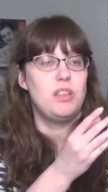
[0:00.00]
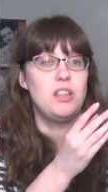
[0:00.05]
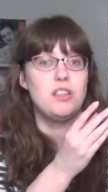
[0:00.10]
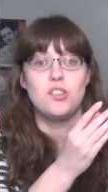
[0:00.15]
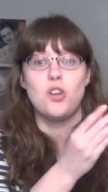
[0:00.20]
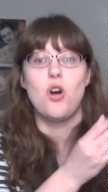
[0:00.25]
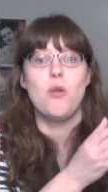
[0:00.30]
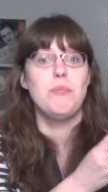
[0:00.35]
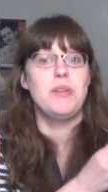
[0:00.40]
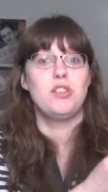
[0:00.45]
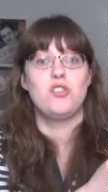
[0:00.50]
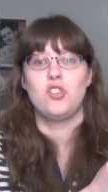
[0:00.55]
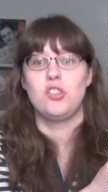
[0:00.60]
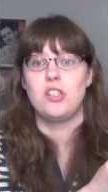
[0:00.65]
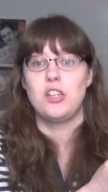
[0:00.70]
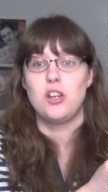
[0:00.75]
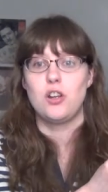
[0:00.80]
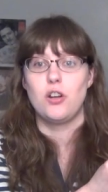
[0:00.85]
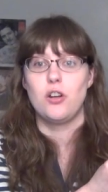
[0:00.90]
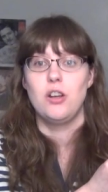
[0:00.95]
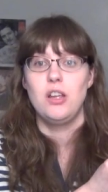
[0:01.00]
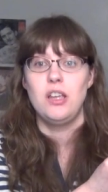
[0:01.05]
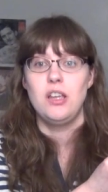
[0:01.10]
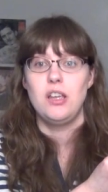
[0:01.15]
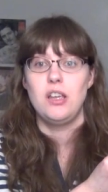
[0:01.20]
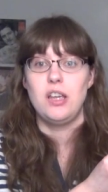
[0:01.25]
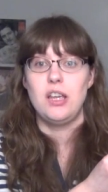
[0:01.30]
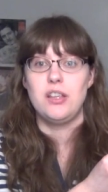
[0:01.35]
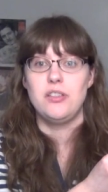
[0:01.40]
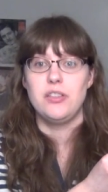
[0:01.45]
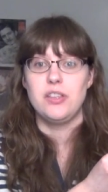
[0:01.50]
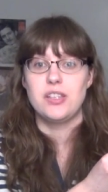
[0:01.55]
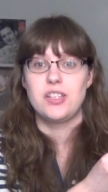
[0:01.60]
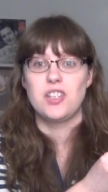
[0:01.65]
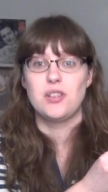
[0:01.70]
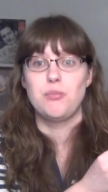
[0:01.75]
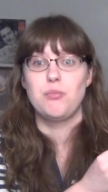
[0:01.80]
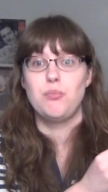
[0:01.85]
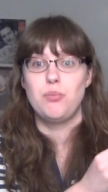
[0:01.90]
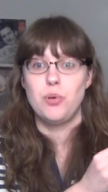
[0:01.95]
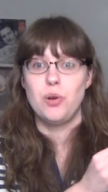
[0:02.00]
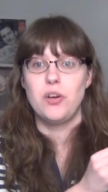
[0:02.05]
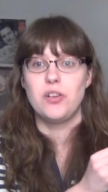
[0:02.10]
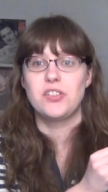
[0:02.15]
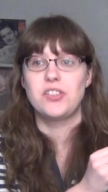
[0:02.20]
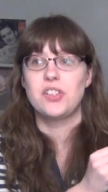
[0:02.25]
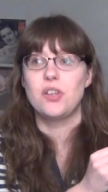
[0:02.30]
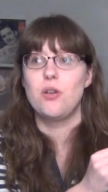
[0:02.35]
it's all mentioned here in this book.